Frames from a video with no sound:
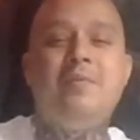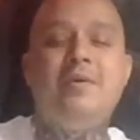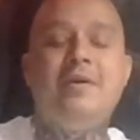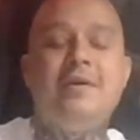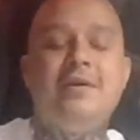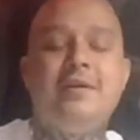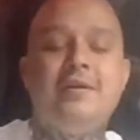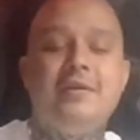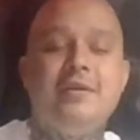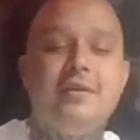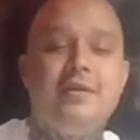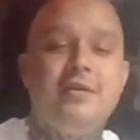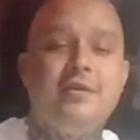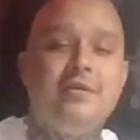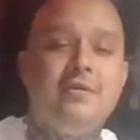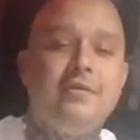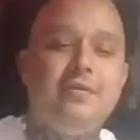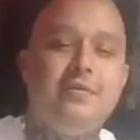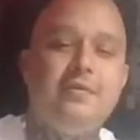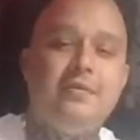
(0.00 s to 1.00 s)
But
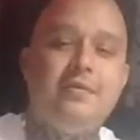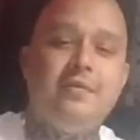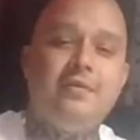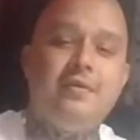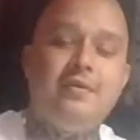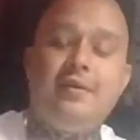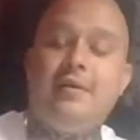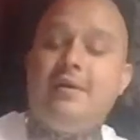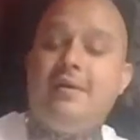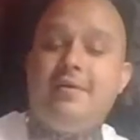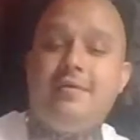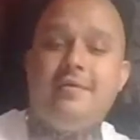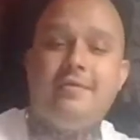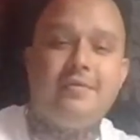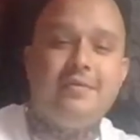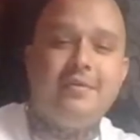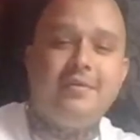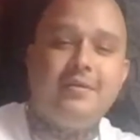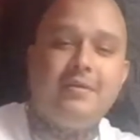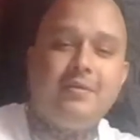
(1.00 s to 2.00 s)
uh,
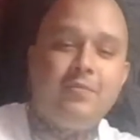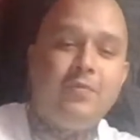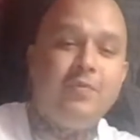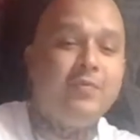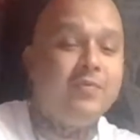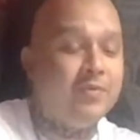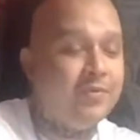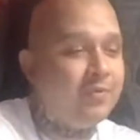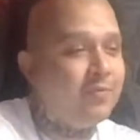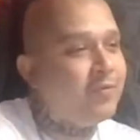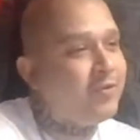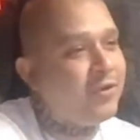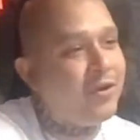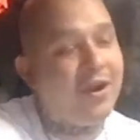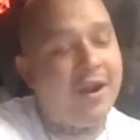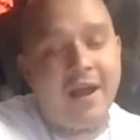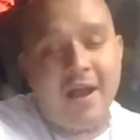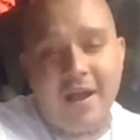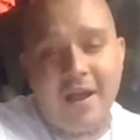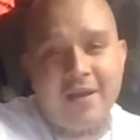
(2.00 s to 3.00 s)
when
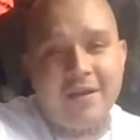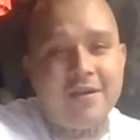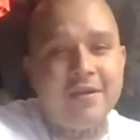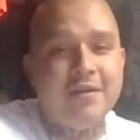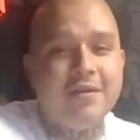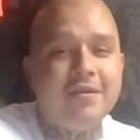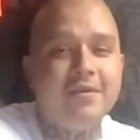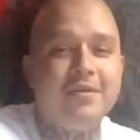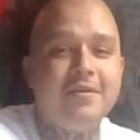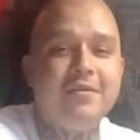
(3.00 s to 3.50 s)
you're high